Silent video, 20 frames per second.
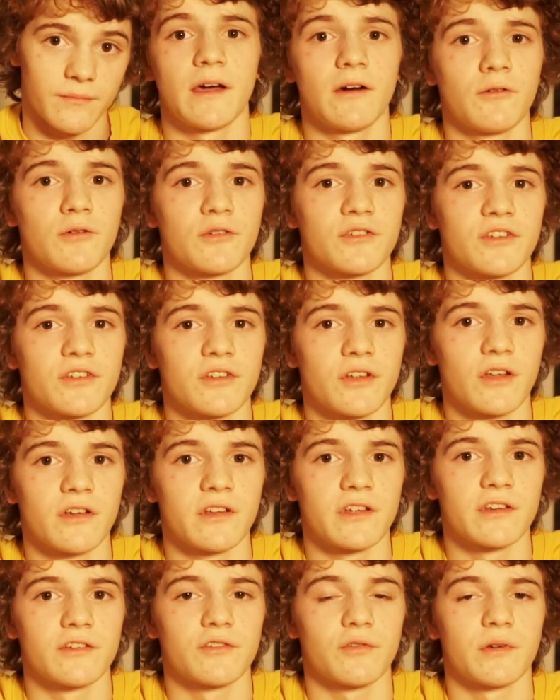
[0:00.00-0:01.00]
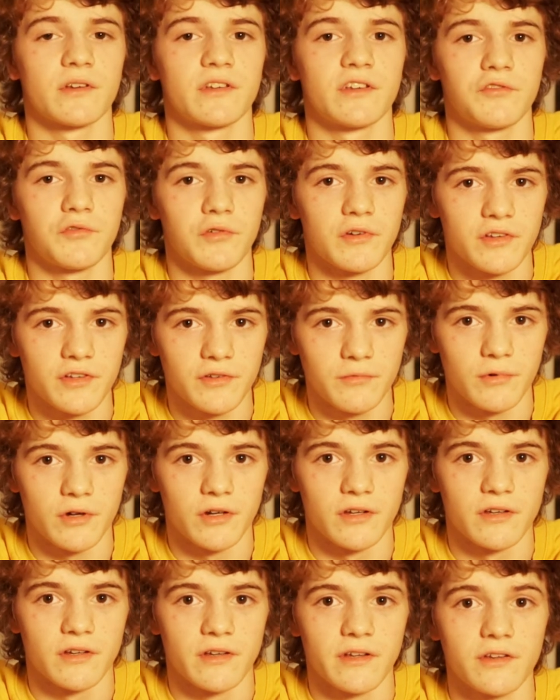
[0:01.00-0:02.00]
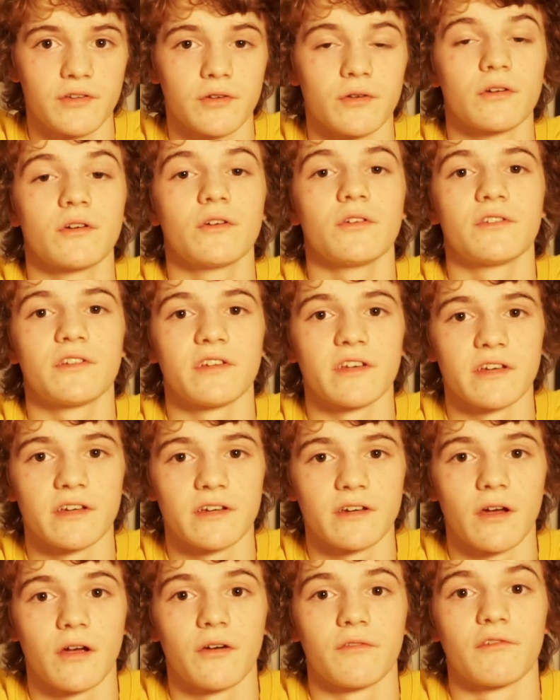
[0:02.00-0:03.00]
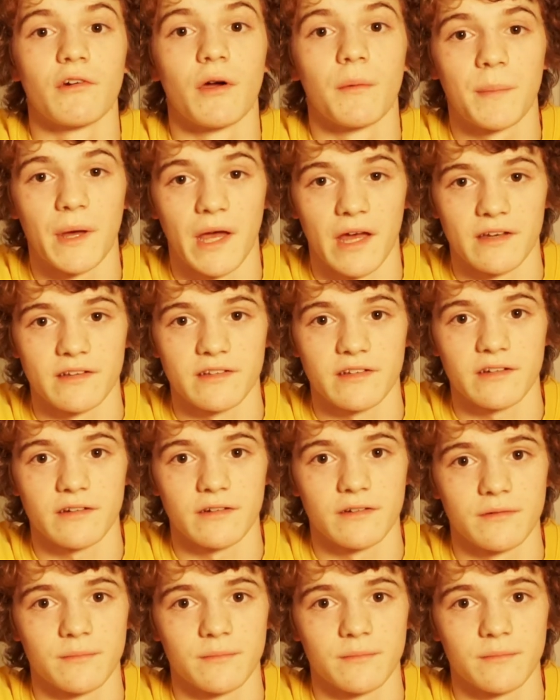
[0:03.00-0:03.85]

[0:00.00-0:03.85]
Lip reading: Now on to turning 2021 into a good year over a bad year.